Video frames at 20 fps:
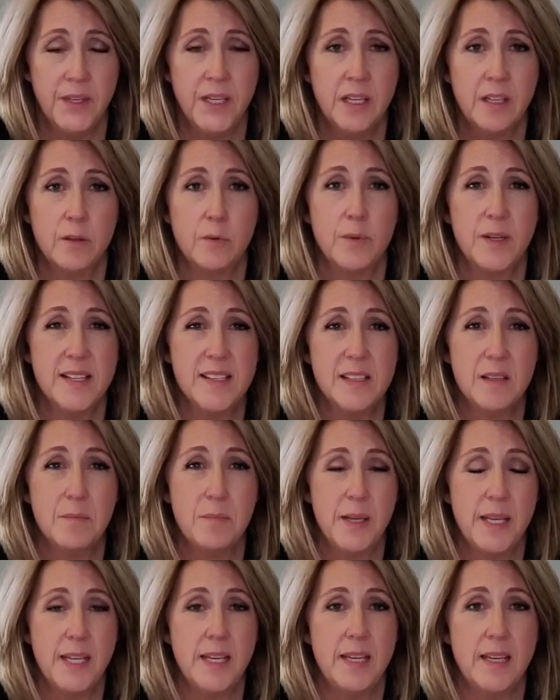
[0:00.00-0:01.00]
The reason
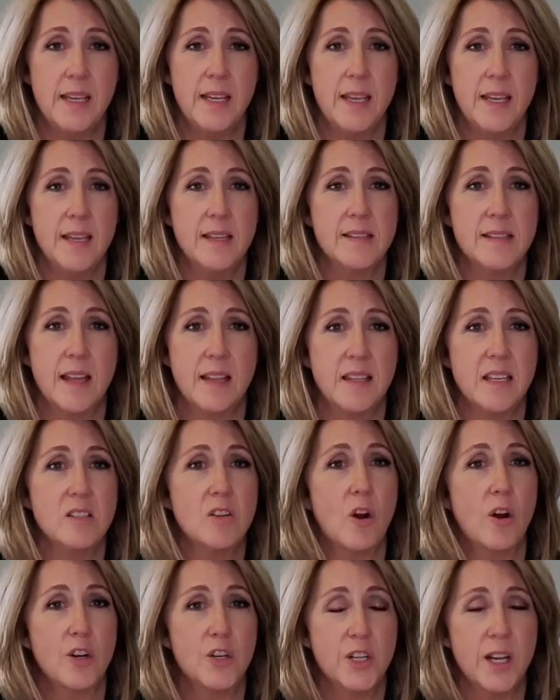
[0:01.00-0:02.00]
being is that these
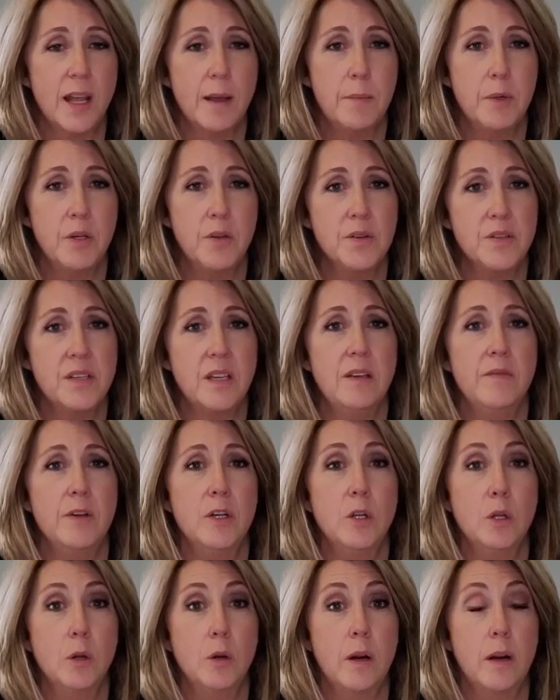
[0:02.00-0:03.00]
harsh chemicals, even
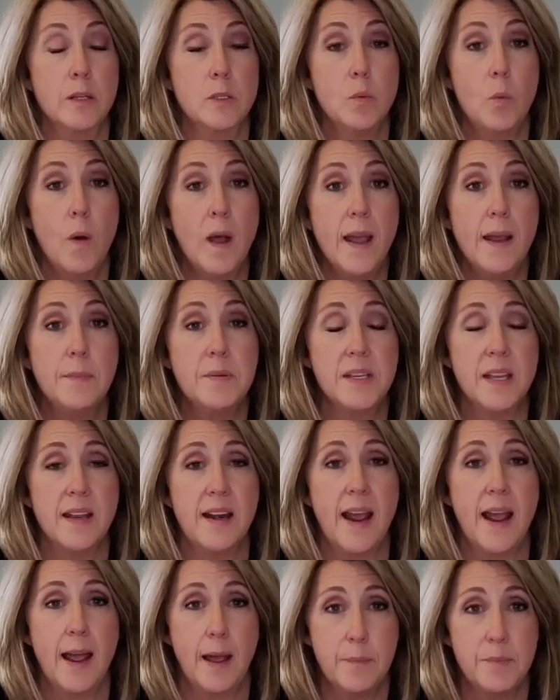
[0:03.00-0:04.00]
Clorox wipes, can
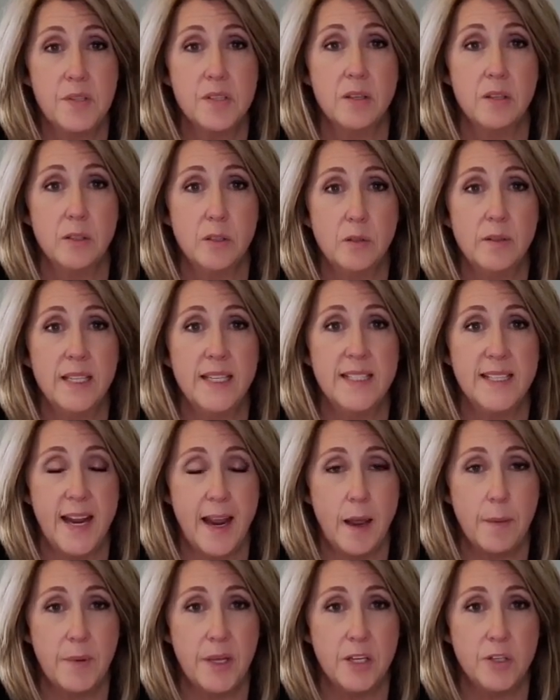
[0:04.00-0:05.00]
absolutely
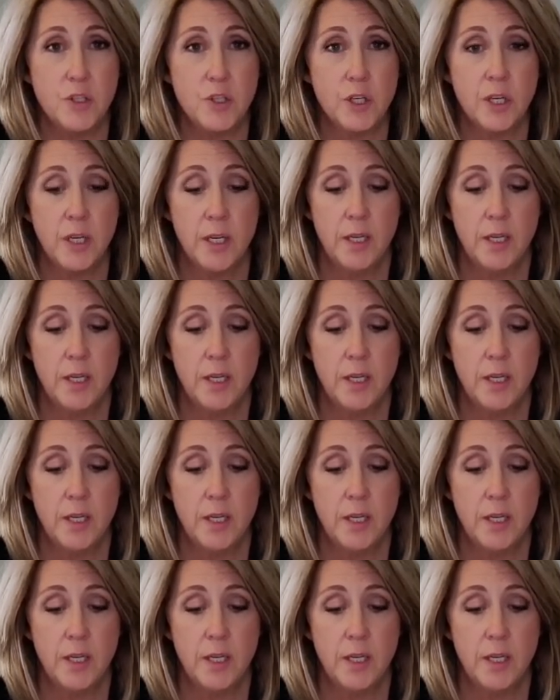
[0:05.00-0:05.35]
damage